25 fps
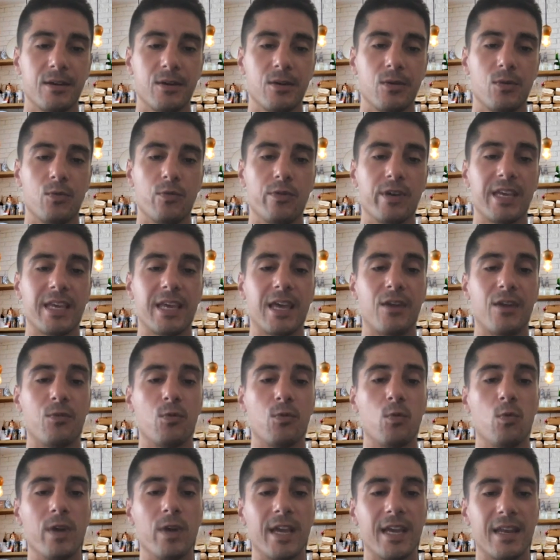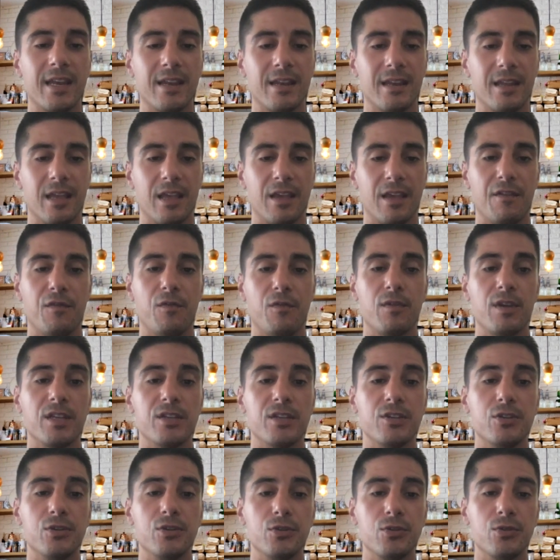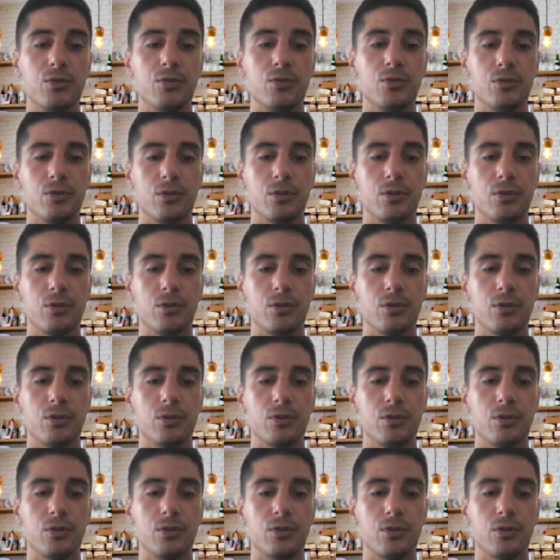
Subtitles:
we can win if we do